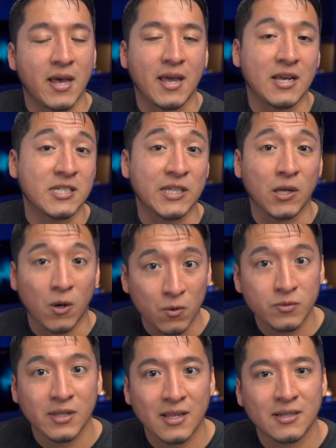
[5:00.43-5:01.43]
I actually
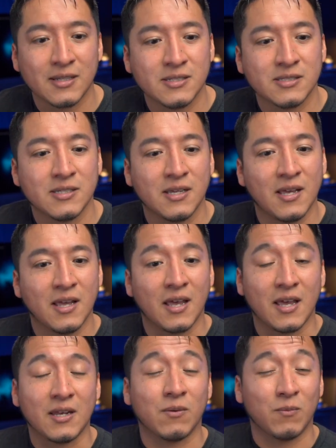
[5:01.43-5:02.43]
own that lens
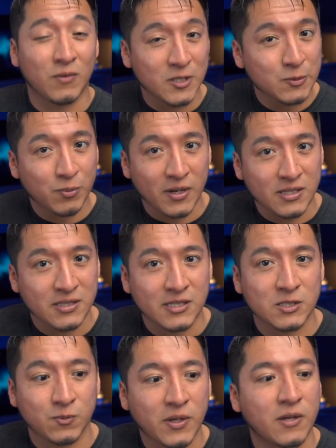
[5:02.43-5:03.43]
and it was pricey
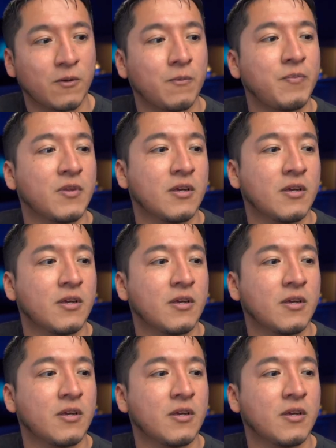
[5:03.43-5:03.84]
as well.